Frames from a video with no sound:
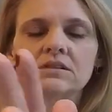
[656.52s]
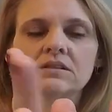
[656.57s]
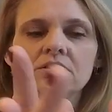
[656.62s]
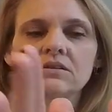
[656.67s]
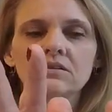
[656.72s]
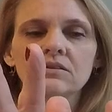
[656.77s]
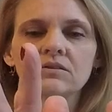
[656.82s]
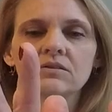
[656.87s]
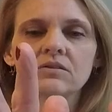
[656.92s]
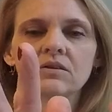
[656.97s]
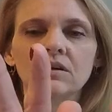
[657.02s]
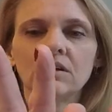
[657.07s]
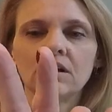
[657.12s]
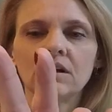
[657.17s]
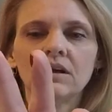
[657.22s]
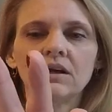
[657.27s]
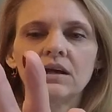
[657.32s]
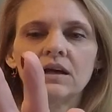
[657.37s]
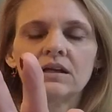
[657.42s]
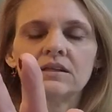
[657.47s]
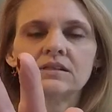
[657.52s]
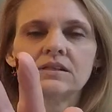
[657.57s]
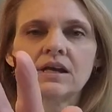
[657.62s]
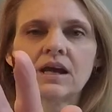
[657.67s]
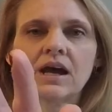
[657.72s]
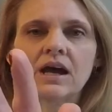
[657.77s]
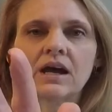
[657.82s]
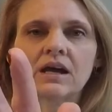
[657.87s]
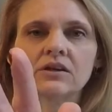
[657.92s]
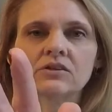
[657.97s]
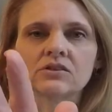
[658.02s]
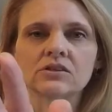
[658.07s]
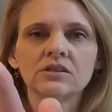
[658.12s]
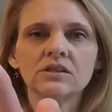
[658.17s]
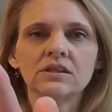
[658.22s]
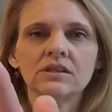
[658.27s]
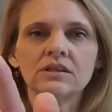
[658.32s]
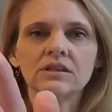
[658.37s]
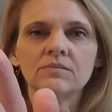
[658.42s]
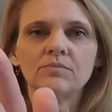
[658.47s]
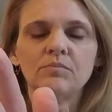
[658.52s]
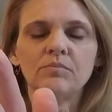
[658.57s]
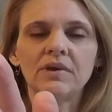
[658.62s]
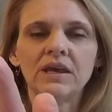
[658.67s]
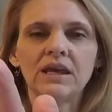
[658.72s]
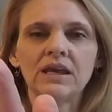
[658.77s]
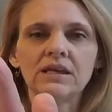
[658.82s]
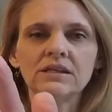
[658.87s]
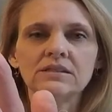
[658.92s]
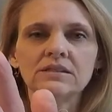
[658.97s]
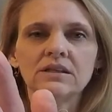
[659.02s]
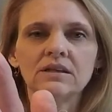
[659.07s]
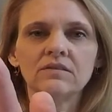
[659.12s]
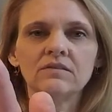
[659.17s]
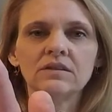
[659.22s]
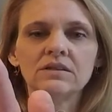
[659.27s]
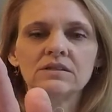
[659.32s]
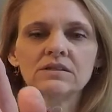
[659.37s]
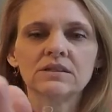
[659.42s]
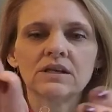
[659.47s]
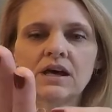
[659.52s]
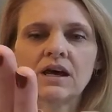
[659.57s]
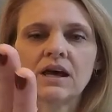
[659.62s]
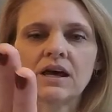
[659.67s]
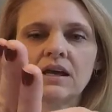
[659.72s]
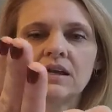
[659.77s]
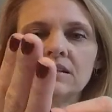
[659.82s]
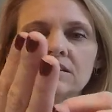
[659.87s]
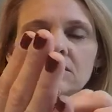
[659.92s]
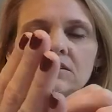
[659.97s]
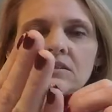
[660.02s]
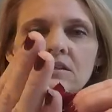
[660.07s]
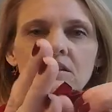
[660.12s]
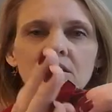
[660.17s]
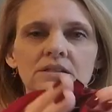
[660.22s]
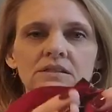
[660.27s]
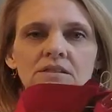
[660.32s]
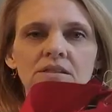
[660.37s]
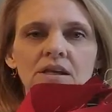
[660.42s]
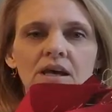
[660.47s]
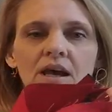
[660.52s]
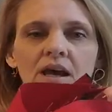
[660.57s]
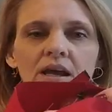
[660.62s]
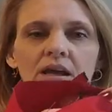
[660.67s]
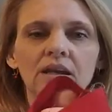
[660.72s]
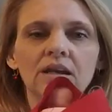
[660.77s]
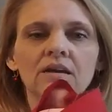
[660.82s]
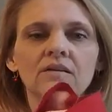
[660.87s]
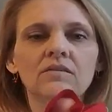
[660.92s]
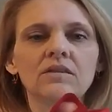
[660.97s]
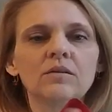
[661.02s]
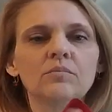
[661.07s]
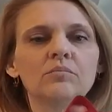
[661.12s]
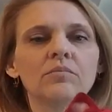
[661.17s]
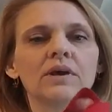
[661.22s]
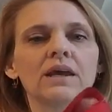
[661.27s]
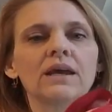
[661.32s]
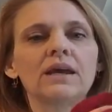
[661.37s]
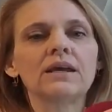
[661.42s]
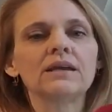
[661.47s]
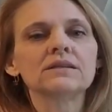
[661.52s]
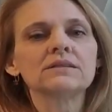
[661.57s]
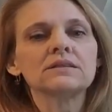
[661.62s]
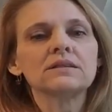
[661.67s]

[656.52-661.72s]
to attach the base of the sides to the side of the base